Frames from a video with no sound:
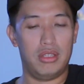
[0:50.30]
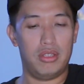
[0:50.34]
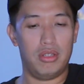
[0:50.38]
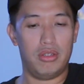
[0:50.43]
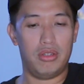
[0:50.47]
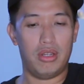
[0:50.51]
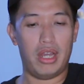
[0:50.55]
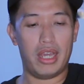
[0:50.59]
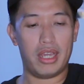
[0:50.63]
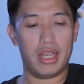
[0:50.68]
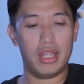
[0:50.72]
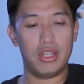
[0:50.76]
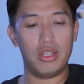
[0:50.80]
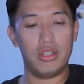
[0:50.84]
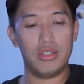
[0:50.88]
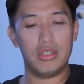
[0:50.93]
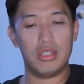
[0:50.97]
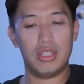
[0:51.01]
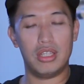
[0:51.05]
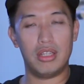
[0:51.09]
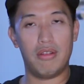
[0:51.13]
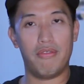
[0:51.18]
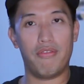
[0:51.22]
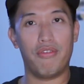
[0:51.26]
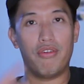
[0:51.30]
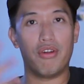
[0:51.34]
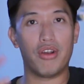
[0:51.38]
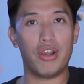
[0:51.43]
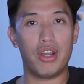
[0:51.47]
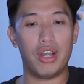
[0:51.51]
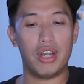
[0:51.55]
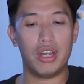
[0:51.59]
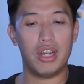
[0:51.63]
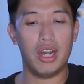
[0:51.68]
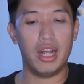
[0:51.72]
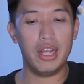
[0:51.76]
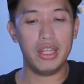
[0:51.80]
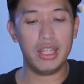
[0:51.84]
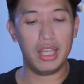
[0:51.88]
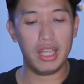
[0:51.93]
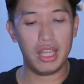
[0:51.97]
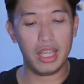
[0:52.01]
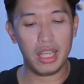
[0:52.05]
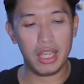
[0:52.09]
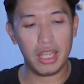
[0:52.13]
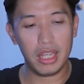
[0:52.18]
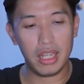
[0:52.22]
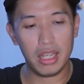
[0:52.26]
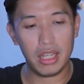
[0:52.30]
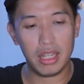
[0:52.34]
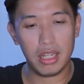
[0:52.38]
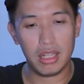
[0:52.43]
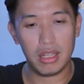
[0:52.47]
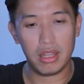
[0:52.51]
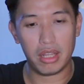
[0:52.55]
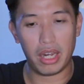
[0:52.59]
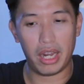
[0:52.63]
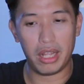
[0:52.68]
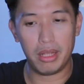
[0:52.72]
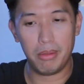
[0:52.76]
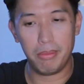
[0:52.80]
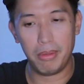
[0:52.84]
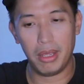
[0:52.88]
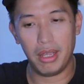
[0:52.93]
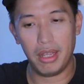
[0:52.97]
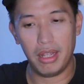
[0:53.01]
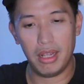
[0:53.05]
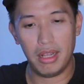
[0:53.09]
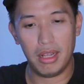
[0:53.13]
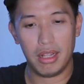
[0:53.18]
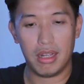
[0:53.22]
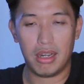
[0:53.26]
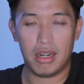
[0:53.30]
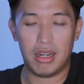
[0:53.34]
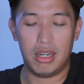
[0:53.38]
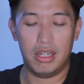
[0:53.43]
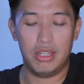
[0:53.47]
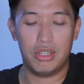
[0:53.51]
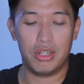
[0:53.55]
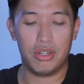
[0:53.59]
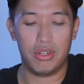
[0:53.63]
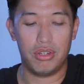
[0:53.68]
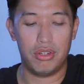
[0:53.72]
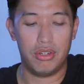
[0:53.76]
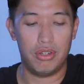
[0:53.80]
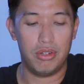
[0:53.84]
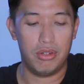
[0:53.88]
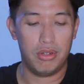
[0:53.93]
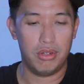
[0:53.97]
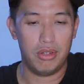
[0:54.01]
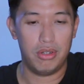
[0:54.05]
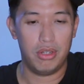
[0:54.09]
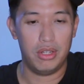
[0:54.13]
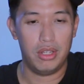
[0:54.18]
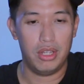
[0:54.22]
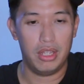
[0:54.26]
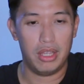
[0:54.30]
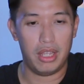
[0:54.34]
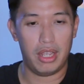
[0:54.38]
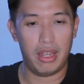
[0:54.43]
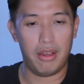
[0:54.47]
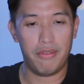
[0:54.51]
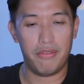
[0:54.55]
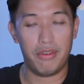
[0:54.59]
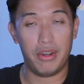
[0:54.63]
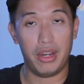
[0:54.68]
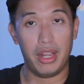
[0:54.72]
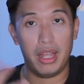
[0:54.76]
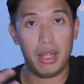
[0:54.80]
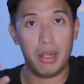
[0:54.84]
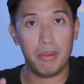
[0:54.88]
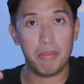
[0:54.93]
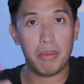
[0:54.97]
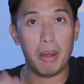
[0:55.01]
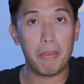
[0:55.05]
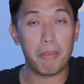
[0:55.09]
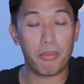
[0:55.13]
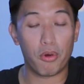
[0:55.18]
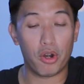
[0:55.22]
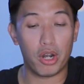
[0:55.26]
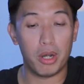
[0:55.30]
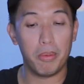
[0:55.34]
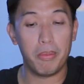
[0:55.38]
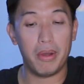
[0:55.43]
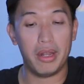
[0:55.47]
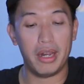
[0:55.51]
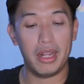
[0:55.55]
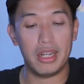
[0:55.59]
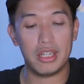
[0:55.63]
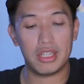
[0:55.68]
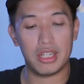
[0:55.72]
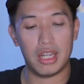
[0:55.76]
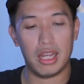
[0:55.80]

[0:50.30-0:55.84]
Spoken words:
So, I can use it for running, treadmill, cardio, ever. And pamporma rin